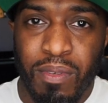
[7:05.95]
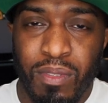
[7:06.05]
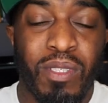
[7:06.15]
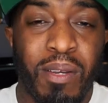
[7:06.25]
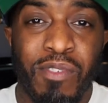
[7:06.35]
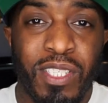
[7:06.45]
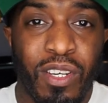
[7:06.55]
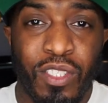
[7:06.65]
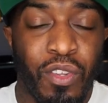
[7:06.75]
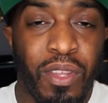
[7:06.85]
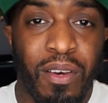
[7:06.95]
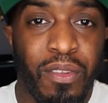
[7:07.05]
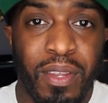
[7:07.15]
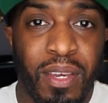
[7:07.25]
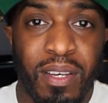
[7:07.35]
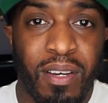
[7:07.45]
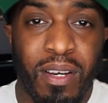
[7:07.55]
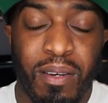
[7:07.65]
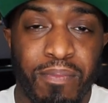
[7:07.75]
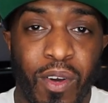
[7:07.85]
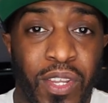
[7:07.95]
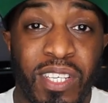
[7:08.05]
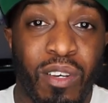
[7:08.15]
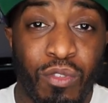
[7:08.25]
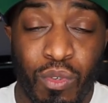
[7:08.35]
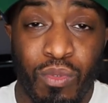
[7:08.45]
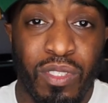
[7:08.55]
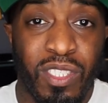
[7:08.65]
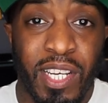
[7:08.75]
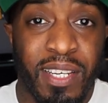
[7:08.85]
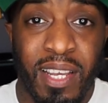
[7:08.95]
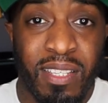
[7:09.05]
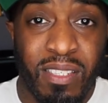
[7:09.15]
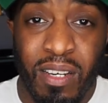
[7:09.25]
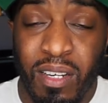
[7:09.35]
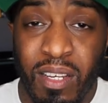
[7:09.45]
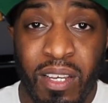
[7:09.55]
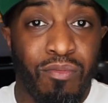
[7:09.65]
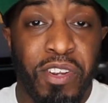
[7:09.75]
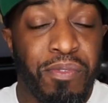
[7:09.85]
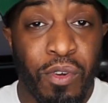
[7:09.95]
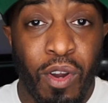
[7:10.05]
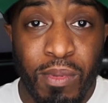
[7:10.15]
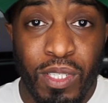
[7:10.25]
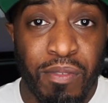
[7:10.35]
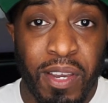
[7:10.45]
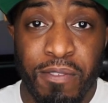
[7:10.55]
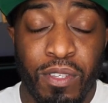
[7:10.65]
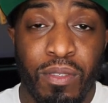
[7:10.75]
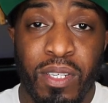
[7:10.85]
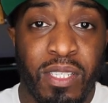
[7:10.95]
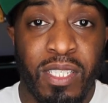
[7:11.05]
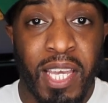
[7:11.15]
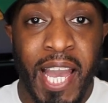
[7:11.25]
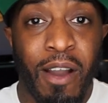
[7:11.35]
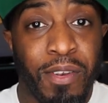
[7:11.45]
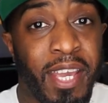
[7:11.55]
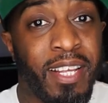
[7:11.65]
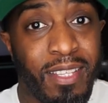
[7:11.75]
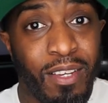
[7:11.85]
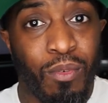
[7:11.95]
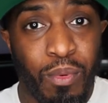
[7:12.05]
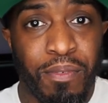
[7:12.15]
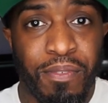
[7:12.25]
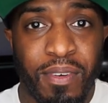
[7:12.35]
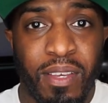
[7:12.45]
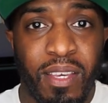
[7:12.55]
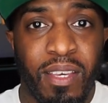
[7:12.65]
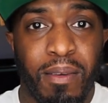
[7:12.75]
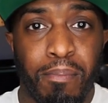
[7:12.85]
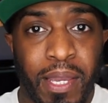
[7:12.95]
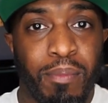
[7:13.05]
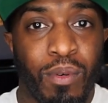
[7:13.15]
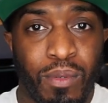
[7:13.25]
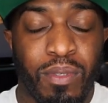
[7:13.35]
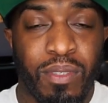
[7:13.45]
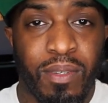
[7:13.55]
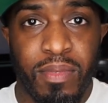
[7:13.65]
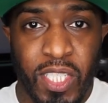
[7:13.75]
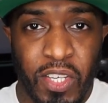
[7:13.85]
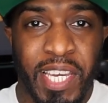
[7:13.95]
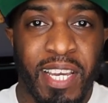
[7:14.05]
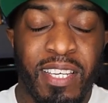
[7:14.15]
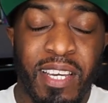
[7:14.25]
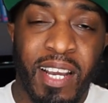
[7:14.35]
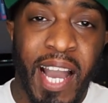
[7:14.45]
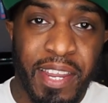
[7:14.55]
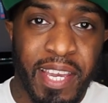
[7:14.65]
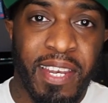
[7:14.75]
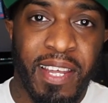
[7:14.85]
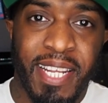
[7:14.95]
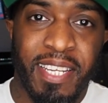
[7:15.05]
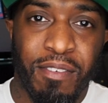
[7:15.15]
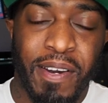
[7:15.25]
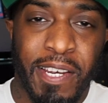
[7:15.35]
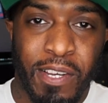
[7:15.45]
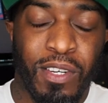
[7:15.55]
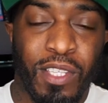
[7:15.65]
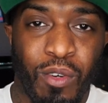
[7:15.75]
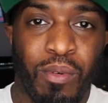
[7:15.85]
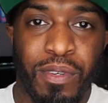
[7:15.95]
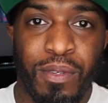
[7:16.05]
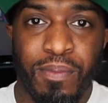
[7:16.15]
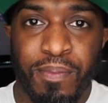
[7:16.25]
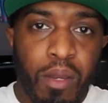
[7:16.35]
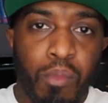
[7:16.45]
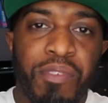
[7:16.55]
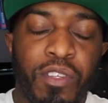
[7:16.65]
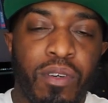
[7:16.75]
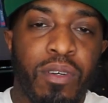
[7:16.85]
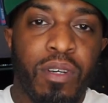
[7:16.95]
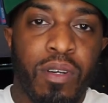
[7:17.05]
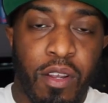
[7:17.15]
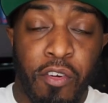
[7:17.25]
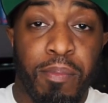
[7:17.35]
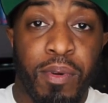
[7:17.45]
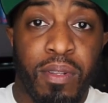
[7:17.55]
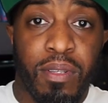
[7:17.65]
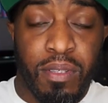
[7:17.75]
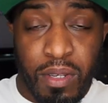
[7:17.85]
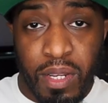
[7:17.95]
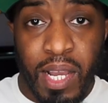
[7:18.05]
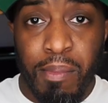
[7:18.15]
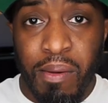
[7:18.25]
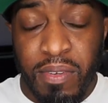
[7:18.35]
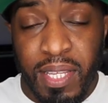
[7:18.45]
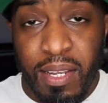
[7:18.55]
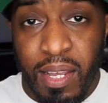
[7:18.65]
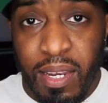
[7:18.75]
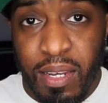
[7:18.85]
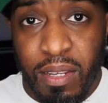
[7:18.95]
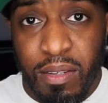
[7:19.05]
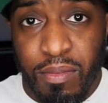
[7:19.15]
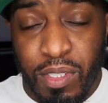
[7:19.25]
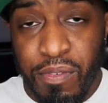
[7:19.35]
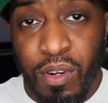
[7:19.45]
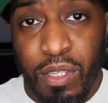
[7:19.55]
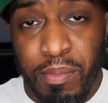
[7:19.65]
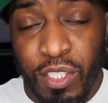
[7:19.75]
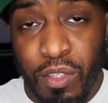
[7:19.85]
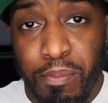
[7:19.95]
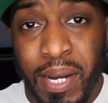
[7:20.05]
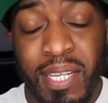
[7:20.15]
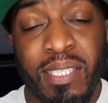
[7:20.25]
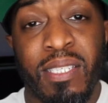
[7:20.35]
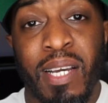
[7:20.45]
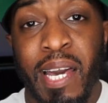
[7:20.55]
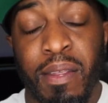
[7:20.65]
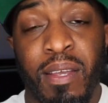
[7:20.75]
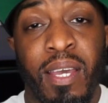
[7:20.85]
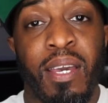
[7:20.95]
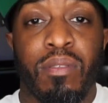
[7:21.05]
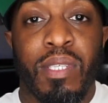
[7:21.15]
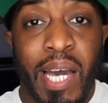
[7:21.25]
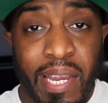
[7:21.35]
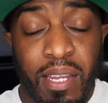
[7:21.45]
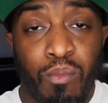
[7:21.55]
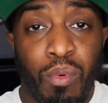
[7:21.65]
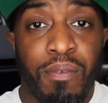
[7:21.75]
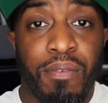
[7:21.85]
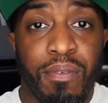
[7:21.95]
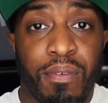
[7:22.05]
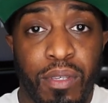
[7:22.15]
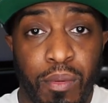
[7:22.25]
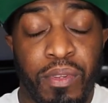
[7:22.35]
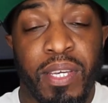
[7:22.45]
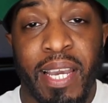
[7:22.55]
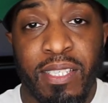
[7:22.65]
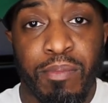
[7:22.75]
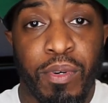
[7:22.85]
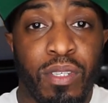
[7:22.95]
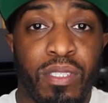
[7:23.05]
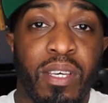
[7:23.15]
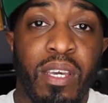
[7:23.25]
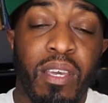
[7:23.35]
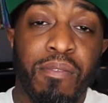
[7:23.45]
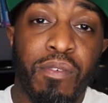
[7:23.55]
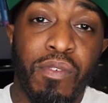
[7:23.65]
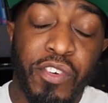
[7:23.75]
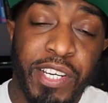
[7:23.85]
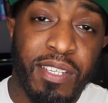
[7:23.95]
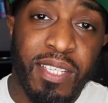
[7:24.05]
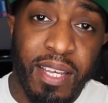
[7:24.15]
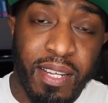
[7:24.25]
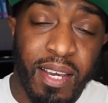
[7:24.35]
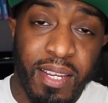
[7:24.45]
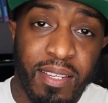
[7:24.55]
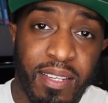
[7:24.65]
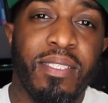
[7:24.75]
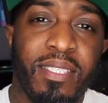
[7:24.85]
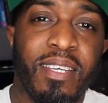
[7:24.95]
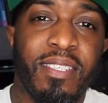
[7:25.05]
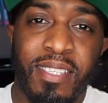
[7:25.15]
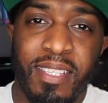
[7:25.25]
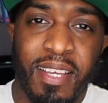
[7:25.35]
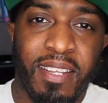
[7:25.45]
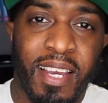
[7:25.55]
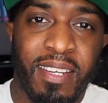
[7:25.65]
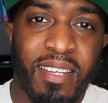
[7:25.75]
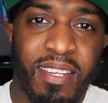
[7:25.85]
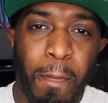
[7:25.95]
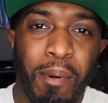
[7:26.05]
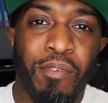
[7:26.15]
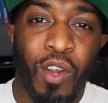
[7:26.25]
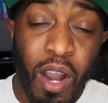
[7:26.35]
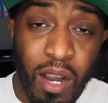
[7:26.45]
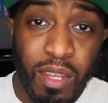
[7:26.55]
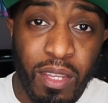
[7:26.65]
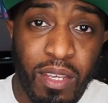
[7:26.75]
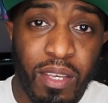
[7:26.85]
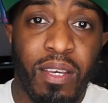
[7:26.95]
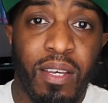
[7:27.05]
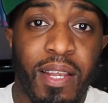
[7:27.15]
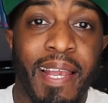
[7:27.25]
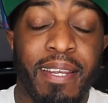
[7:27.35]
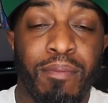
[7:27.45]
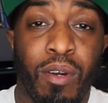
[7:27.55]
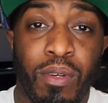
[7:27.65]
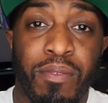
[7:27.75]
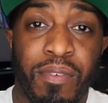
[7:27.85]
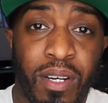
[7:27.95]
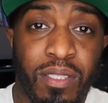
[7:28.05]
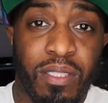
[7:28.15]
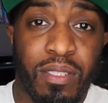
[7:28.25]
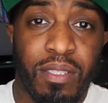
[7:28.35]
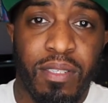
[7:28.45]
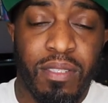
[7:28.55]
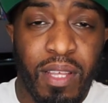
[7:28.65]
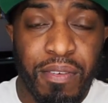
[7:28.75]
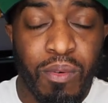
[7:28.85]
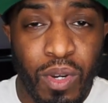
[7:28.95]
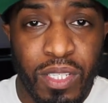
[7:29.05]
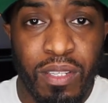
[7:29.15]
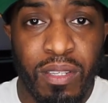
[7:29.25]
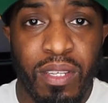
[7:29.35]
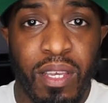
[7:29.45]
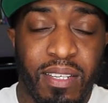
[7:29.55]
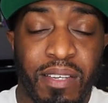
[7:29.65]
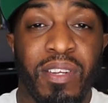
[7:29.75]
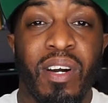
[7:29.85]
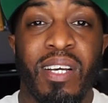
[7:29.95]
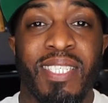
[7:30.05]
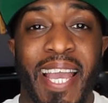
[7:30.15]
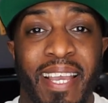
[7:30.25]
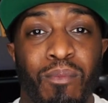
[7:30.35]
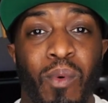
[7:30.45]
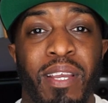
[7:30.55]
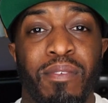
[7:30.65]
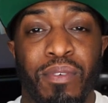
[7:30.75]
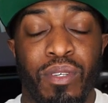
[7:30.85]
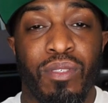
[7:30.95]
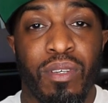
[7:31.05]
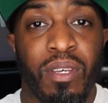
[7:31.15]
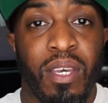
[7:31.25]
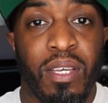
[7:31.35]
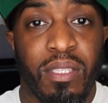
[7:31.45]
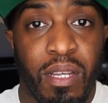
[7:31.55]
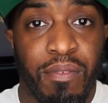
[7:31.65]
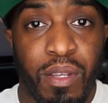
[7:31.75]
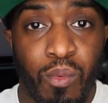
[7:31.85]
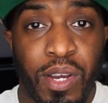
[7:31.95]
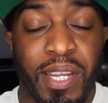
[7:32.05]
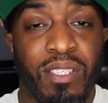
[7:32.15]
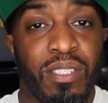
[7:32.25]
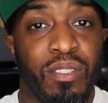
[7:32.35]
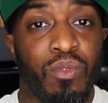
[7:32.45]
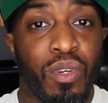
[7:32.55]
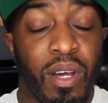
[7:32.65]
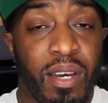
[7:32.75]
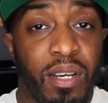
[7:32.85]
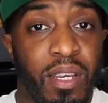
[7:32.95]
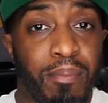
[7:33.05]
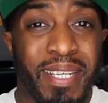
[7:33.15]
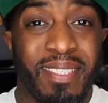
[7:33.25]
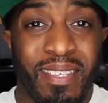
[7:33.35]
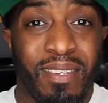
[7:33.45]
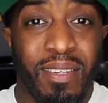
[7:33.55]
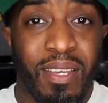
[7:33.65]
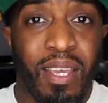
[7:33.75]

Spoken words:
Do some research on their socials, check their Insta, read through comments if you have to, just to see how they deal with people. So you kind of get an idea of how they're going to deal with you. Within your agreement, you're going to come up with a deadline, which I forgot to mention, but this is kind of tied in with communication, because if you've agreed on a deadline, stick to the deadline, but if you can't, let them know in advance. Nothing worse than leaving the artist hanging, waiting for you to deliver the work that you said you was gonna, but you didn't.